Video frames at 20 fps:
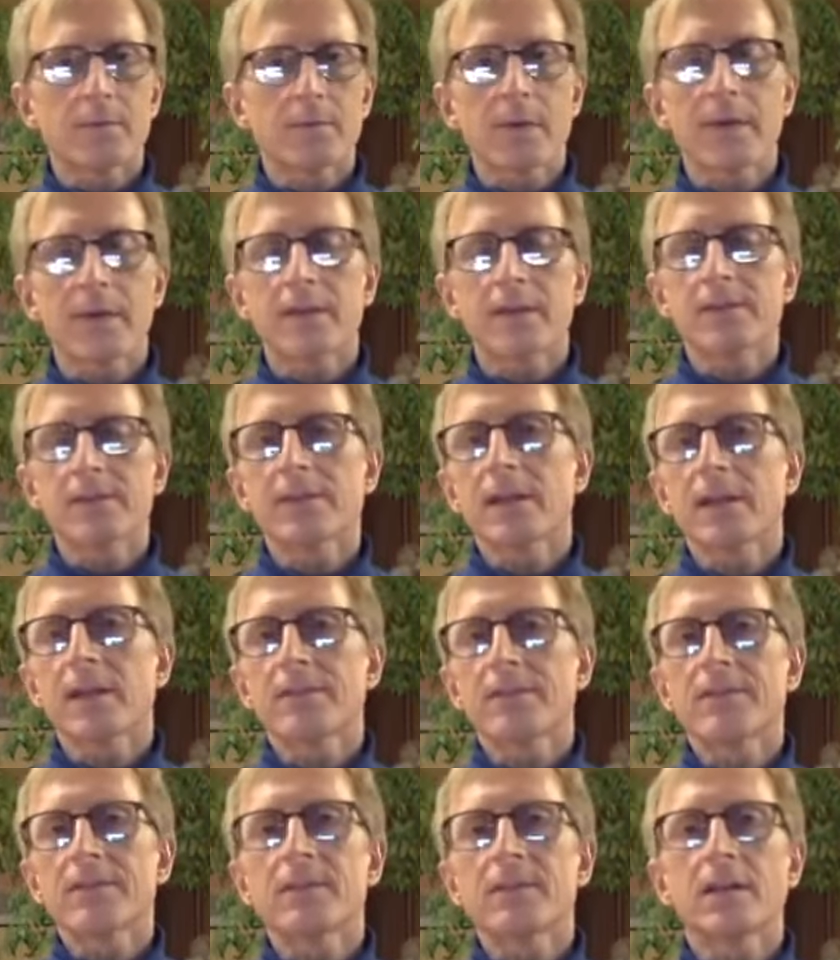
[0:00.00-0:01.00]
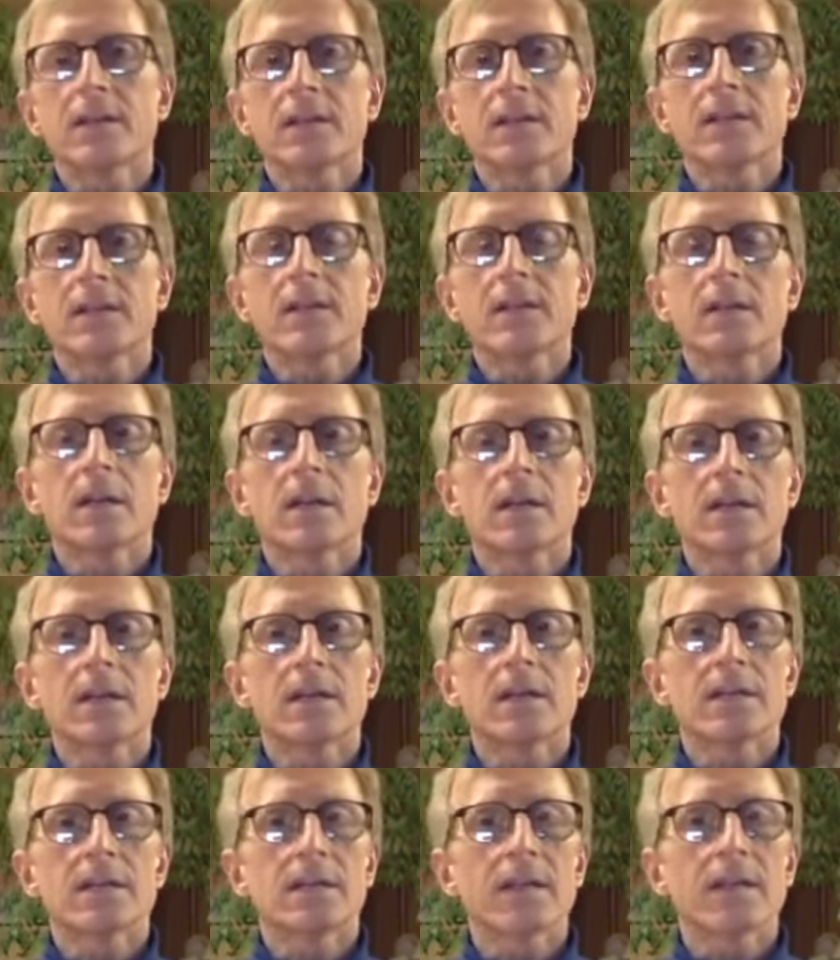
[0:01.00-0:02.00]
methods that I've studied
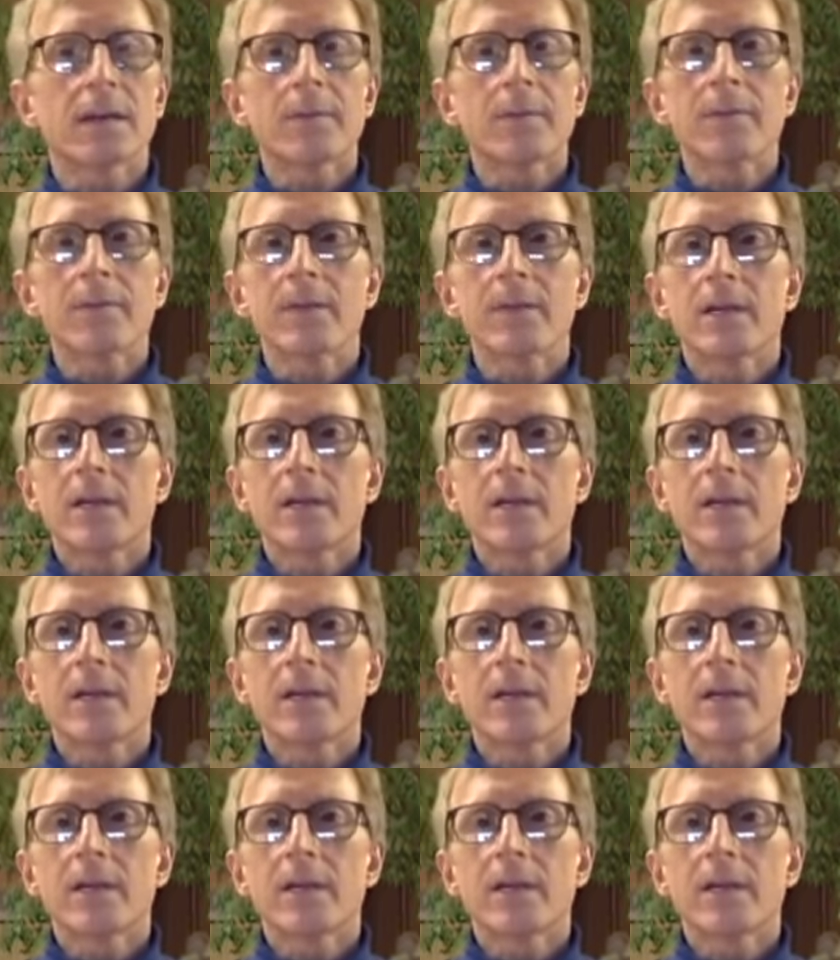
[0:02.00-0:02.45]
in depth,